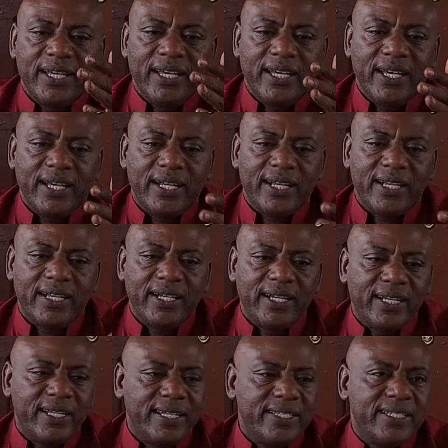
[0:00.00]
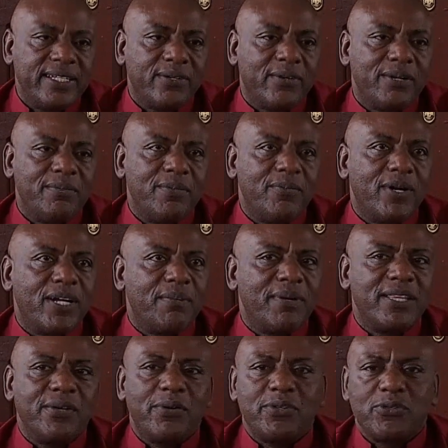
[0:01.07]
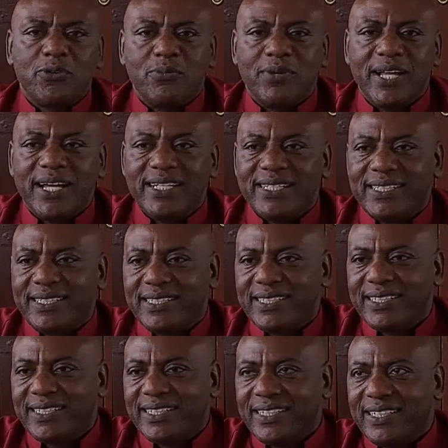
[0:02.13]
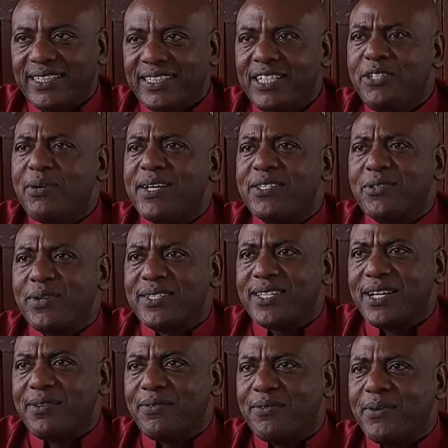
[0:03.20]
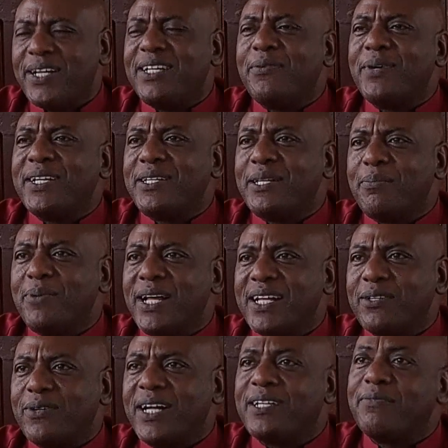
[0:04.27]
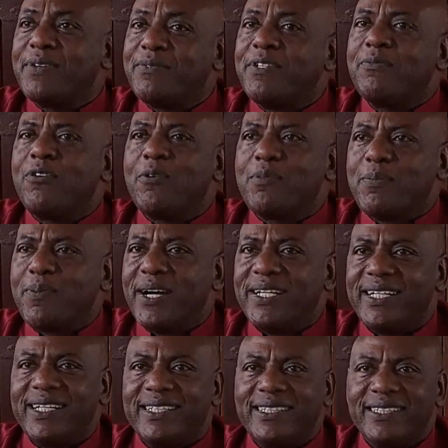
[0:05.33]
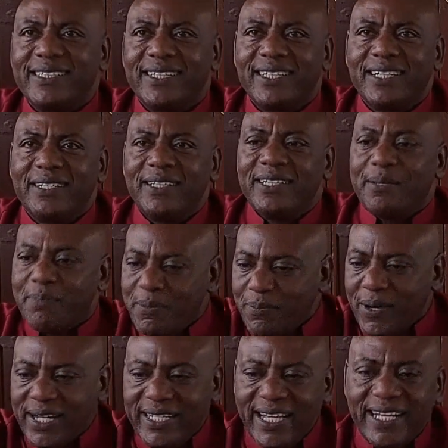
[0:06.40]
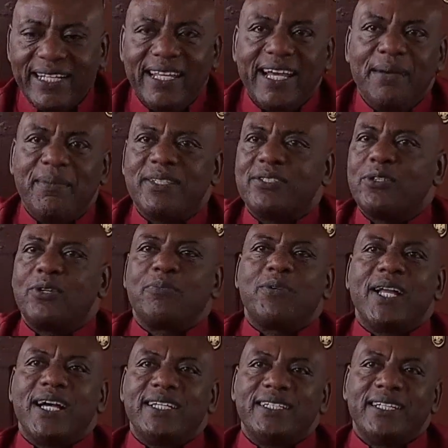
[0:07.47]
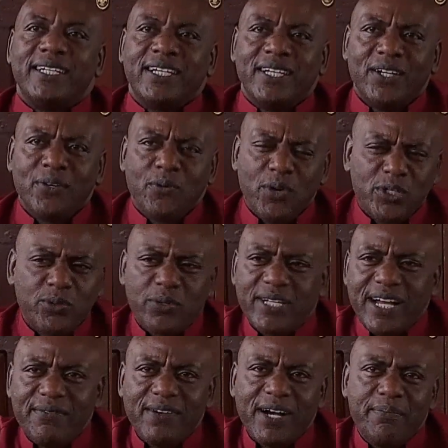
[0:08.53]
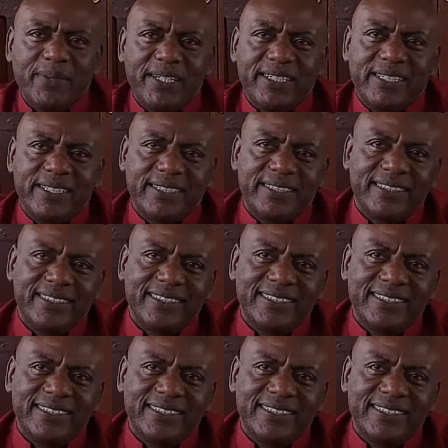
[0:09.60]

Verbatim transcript: uh, grease ilikuwa imemwagika, but there was no blood. Did you ask yourself, where did, where did the blood go? And 54 people are dead. The people are dead there, but no blood. What could have happened?